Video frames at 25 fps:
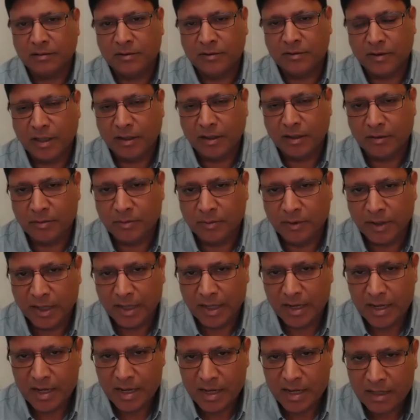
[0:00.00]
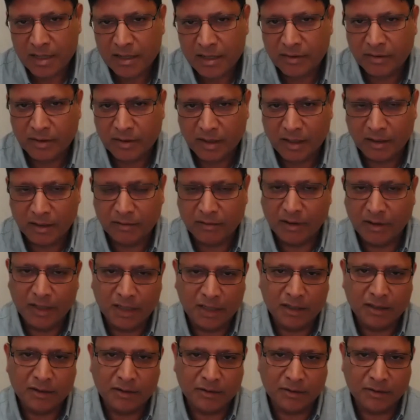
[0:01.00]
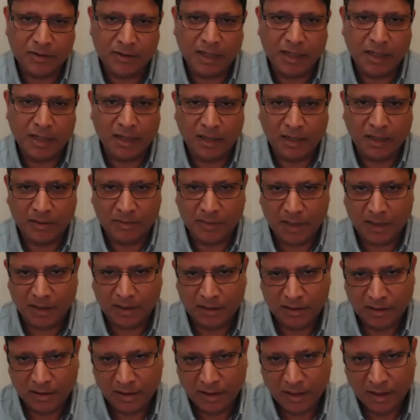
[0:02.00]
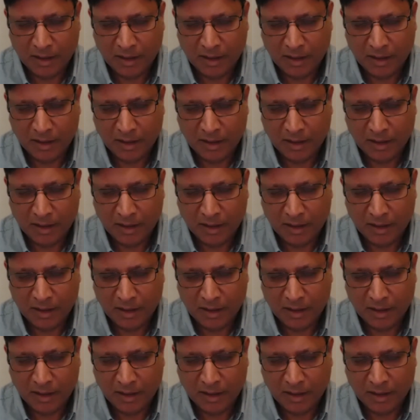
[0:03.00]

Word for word: try to bring anything related to AI ML,